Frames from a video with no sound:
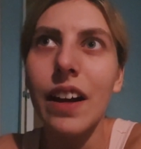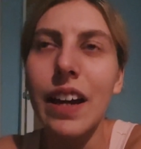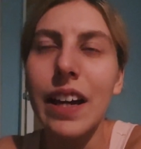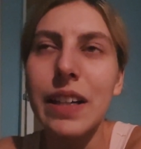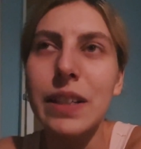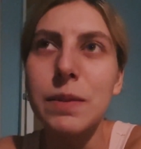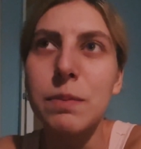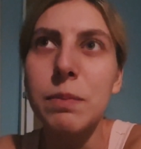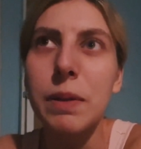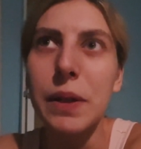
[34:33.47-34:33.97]

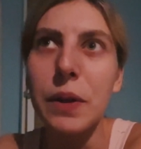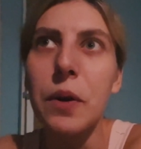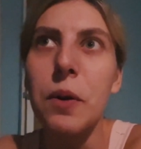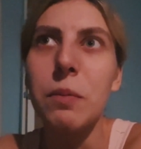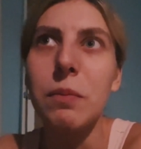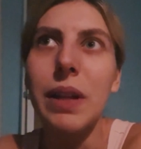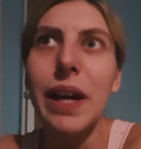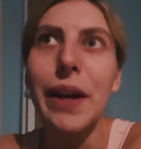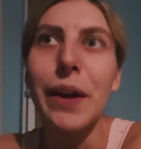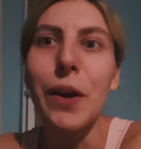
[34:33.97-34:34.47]
it's
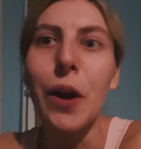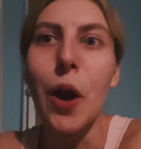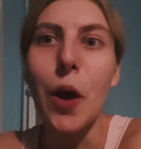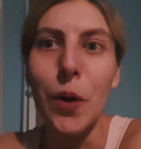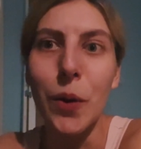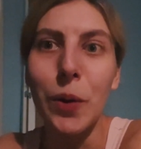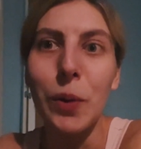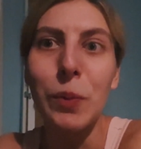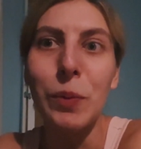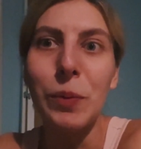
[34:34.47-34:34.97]
become like
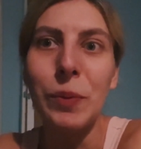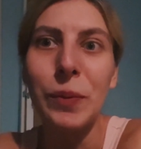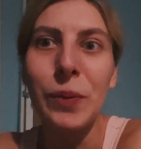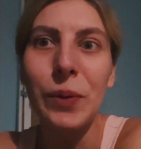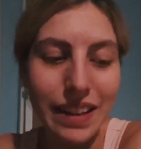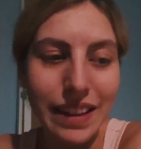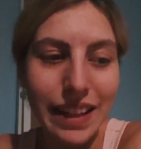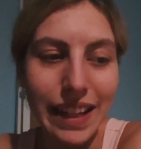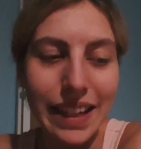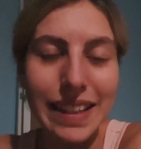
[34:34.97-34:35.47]
home
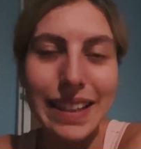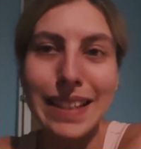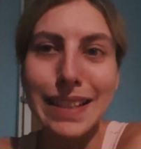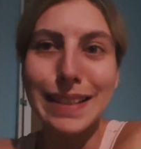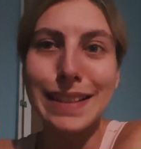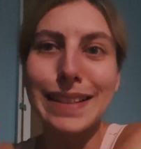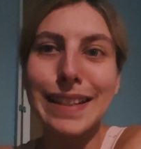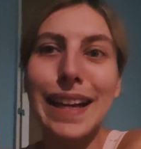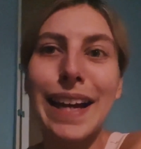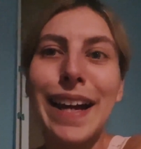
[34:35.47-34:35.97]
like
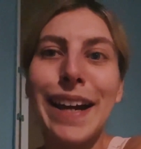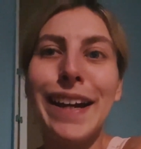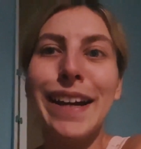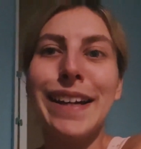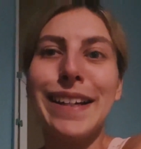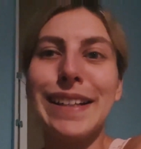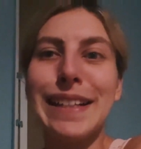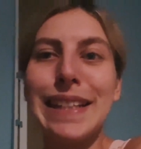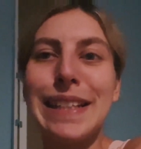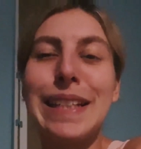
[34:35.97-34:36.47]
this
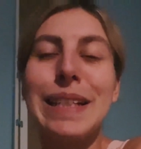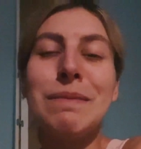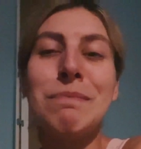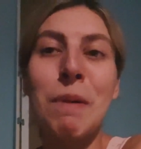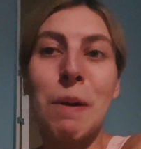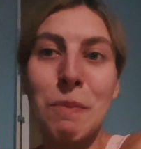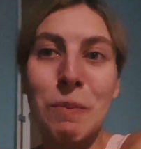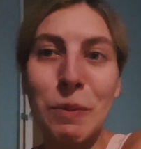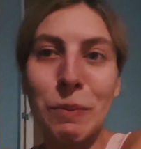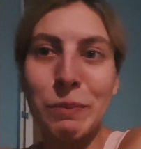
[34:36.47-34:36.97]
this is
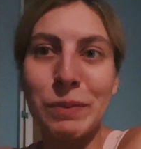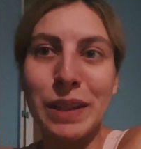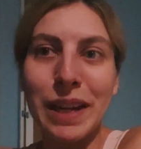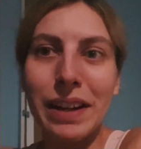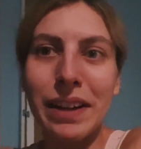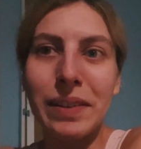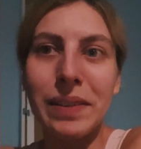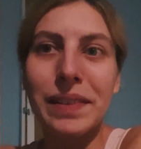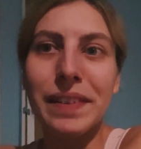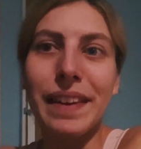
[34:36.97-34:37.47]
my mom's
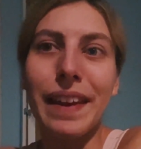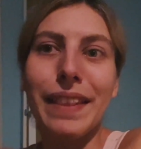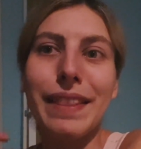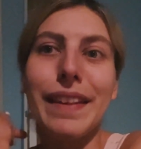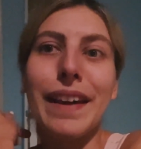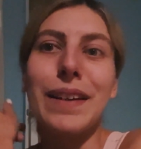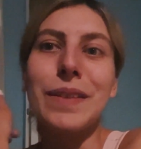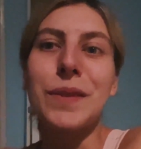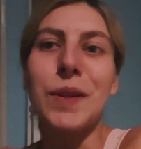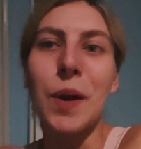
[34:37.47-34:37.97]
house and
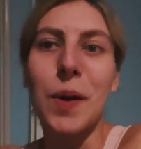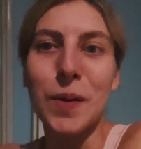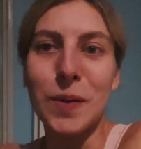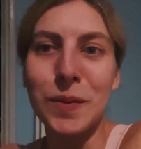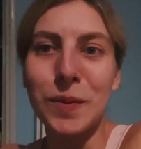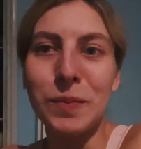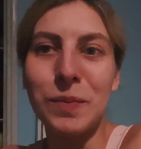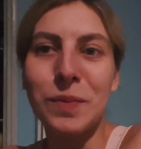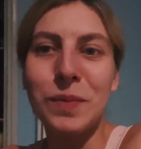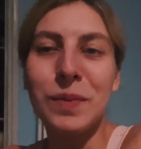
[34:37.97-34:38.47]
that's
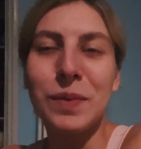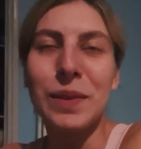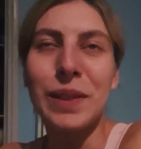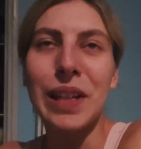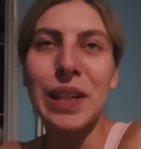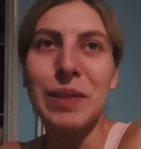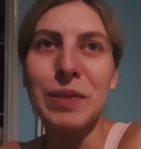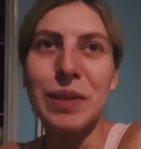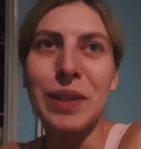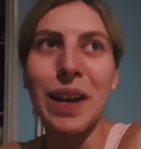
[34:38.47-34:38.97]
home
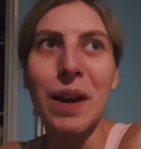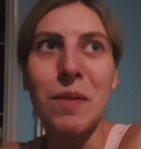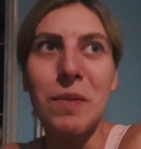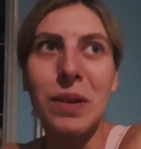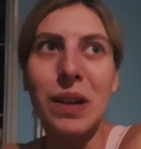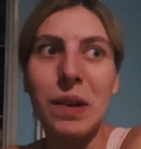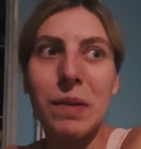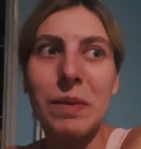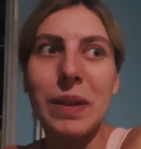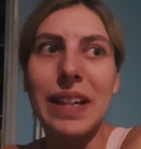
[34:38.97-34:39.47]
if you get
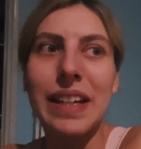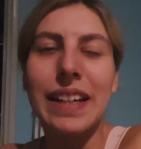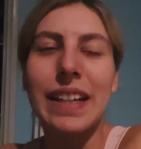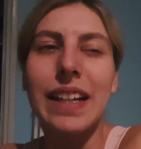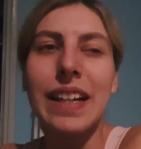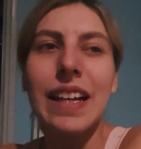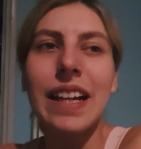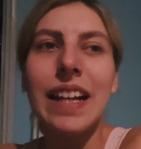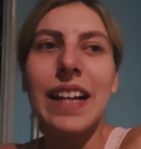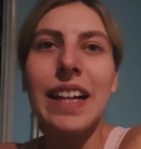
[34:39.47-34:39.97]
what I mean
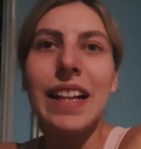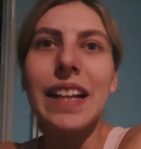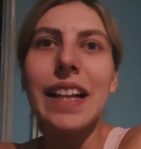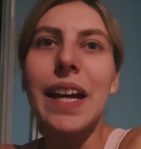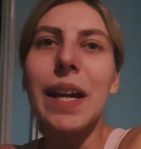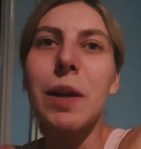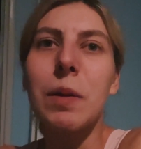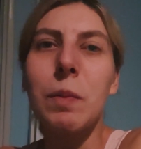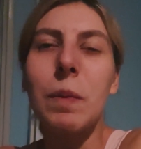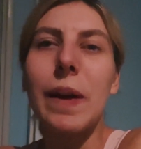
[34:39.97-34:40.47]

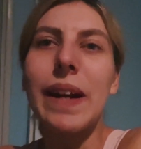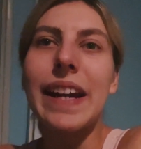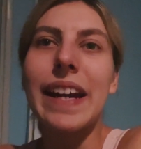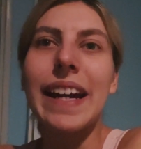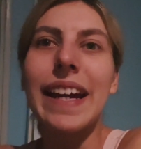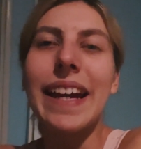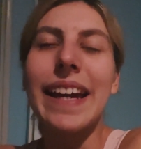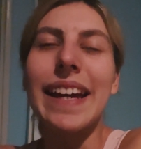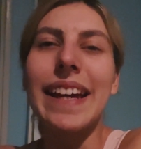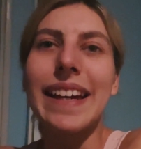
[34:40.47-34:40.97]
like when
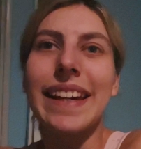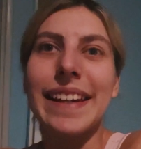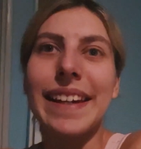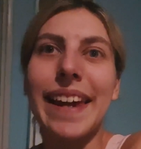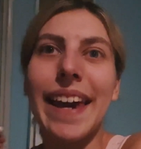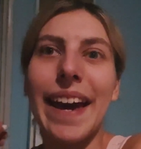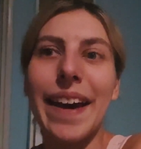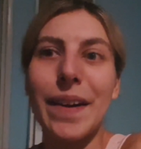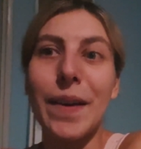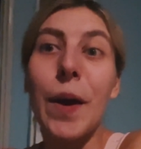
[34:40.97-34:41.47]
I
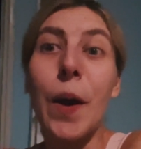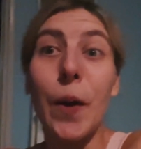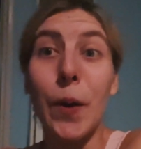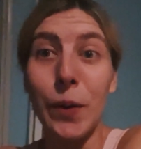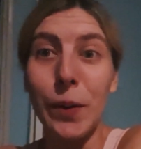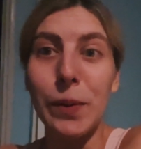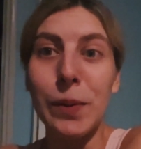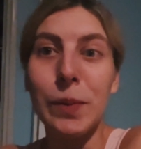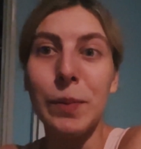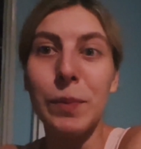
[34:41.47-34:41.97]
get
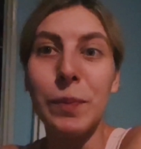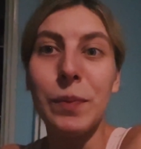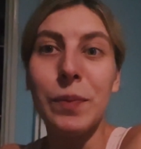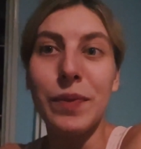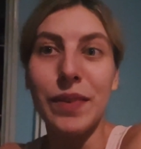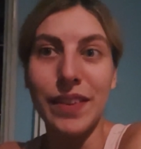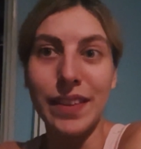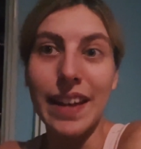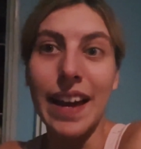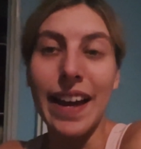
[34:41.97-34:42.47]
home
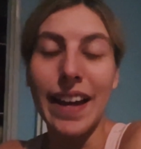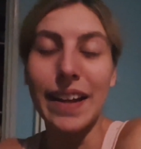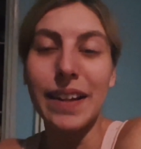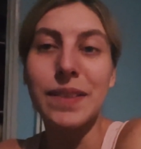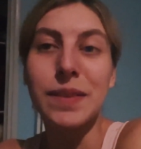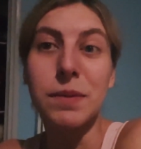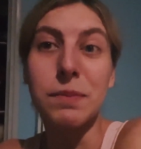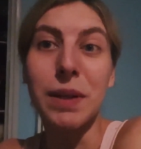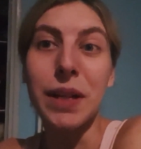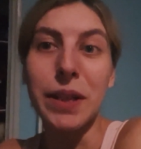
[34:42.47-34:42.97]
there
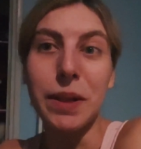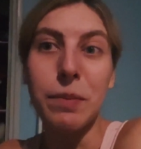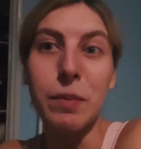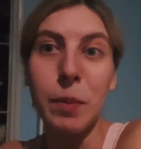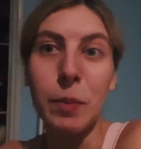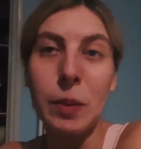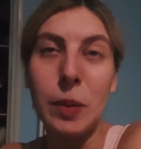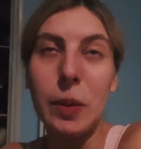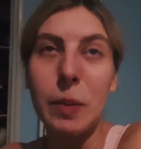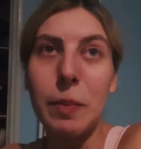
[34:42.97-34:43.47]
to my
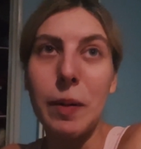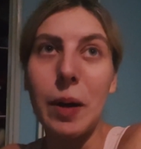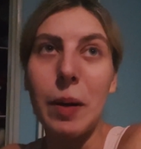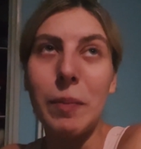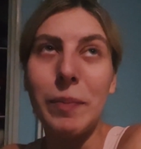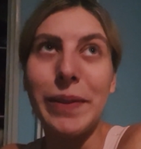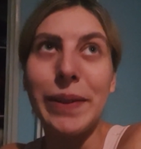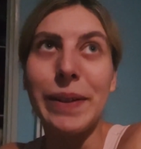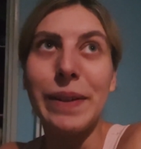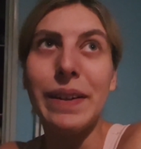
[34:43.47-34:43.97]
Liverpool
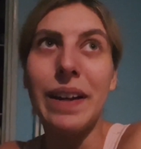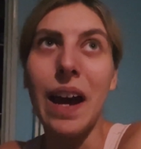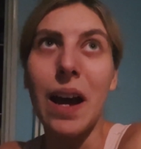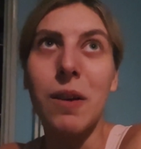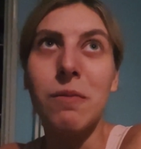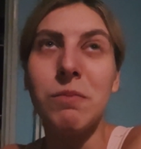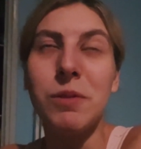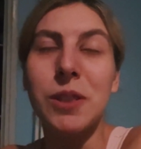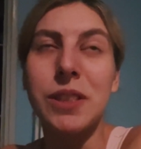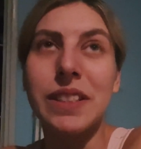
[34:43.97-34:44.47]
apartment
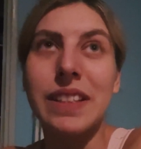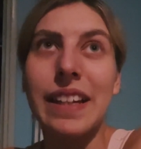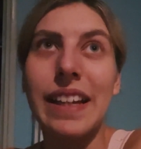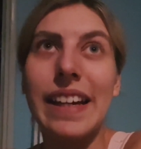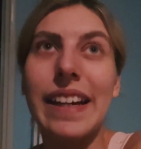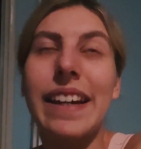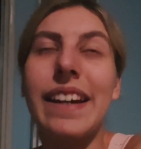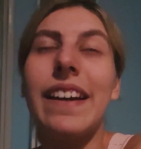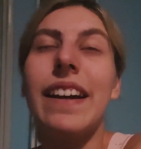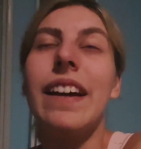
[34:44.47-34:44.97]
I'm just
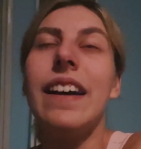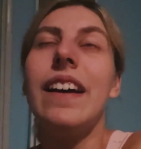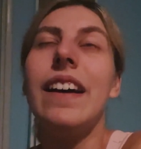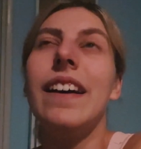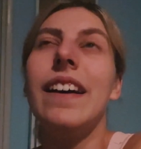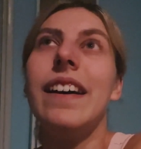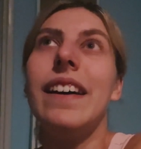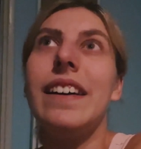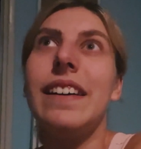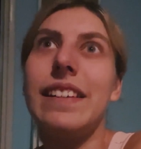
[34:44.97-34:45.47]
like
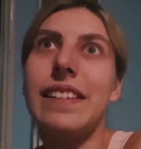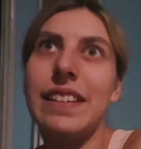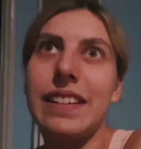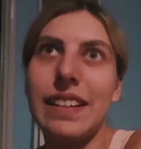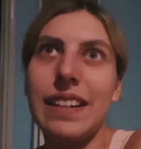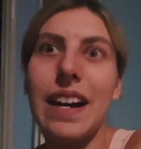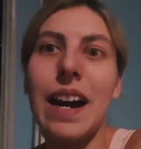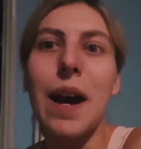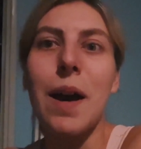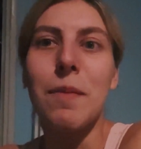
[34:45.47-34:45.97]
oh
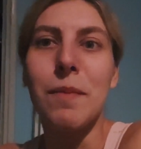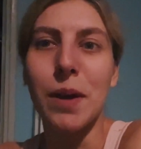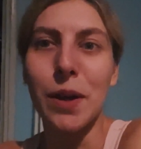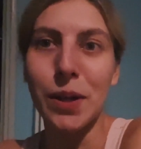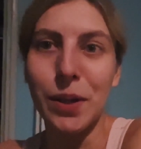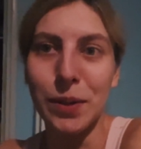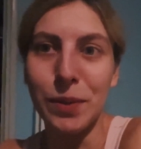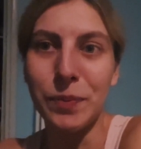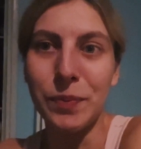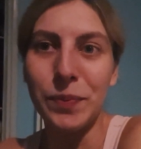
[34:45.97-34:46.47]
I'm
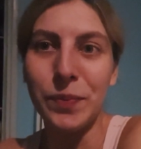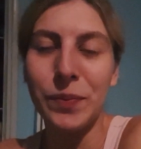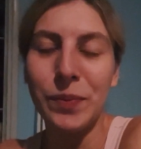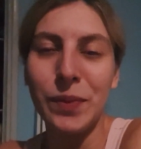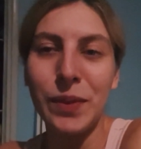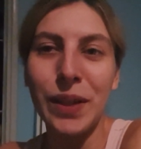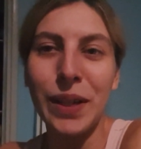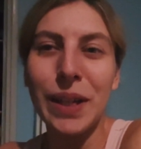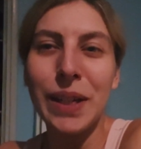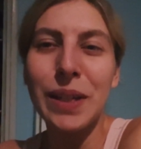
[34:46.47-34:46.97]
home
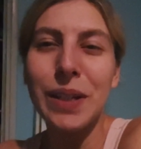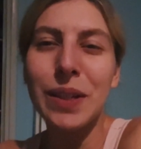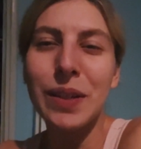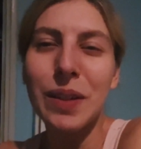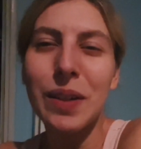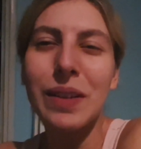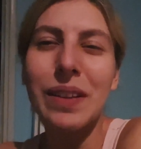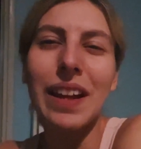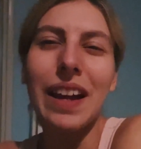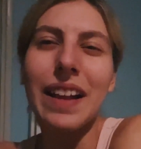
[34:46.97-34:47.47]
you
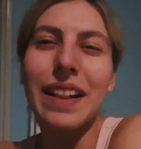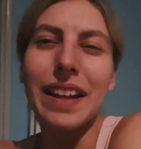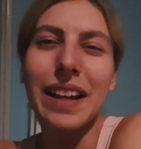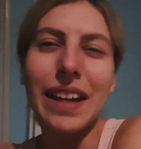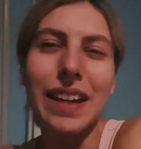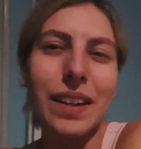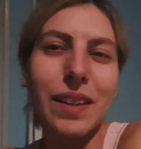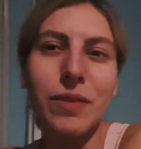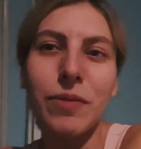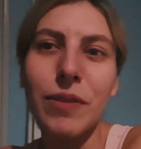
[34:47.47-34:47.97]
know that
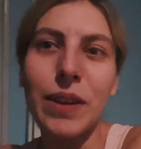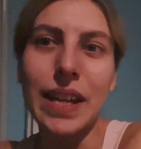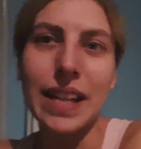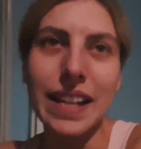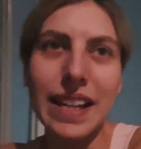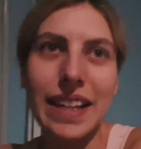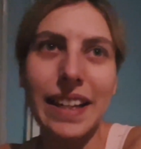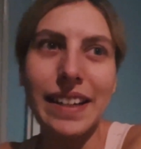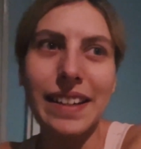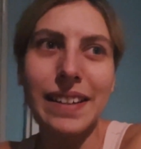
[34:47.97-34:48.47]
like
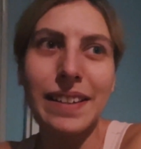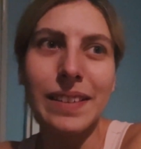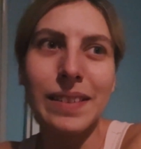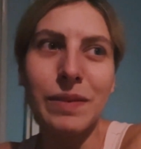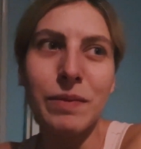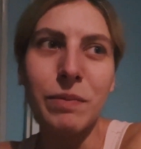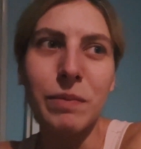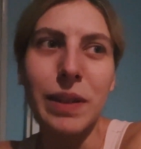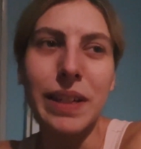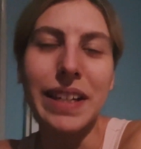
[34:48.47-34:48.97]
feeling
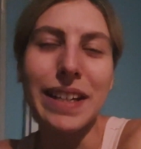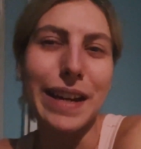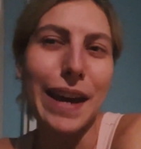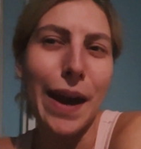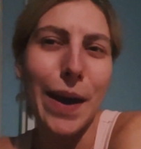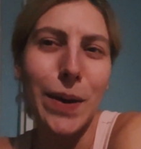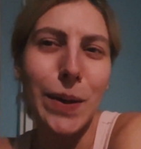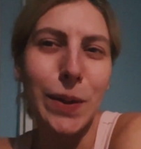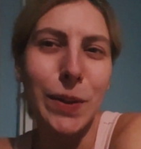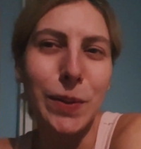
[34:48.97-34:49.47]
when you
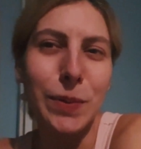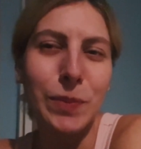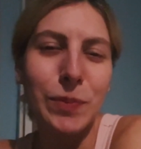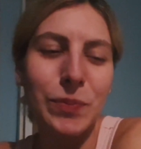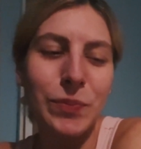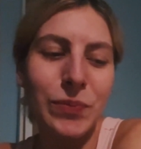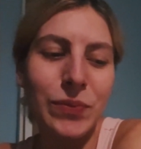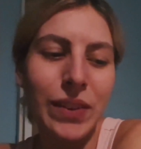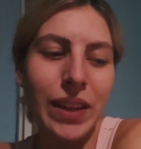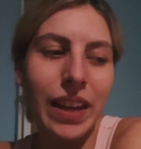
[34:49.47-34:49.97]
get home